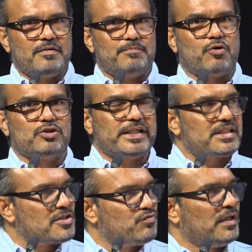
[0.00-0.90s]

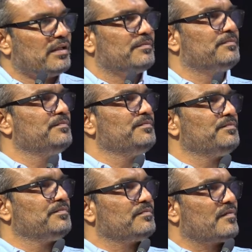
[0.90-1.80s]
projects were
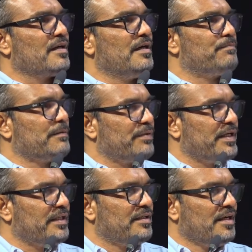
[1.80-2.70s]

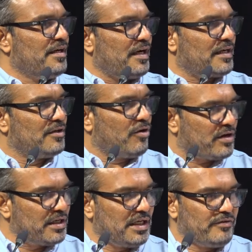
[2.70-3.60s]
prepared at
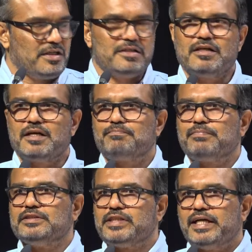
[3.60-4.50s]
local level, at
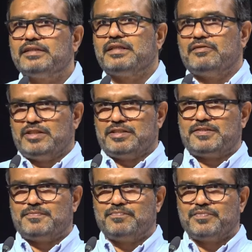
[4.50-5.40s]
panchayat
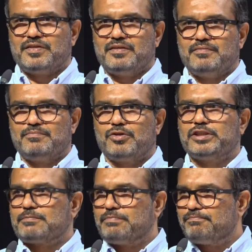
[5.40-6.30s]
levels.
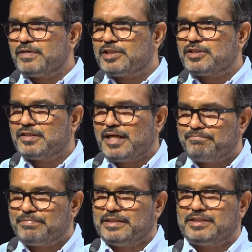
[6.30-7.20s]
Project preparation
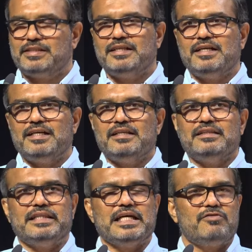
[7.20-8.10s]
happened.
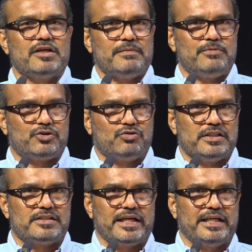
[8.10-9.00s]
They were able to
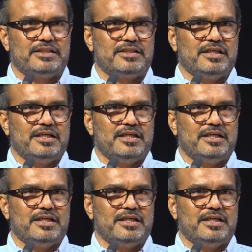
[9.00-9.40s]
decide